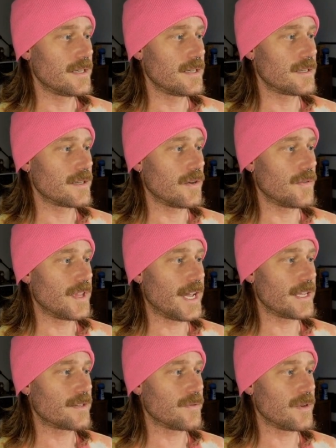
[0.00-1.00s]
So
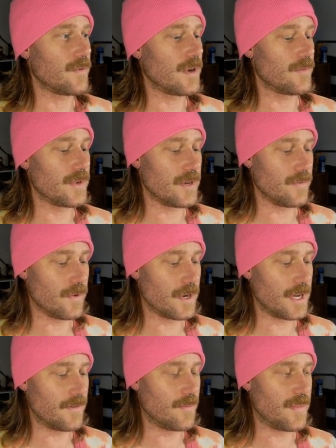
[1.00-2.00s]
that's what you want when you want
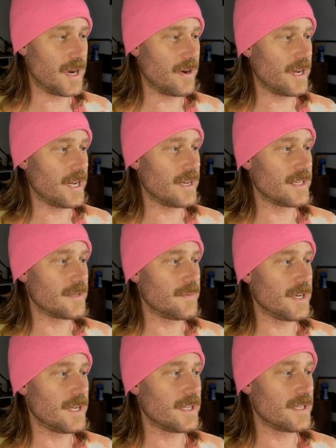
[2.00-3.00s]
to have a bearing in and
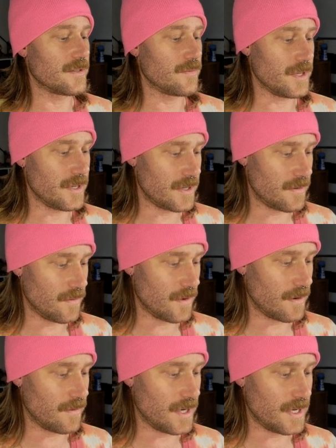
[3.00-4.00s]
spinning, and this is what you
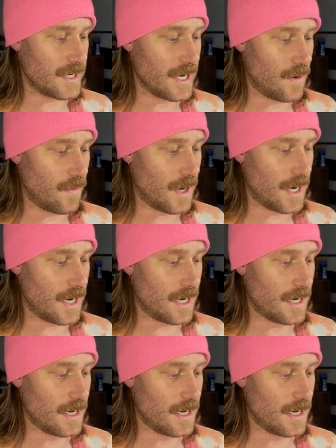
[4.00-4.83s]
want when you don't want it.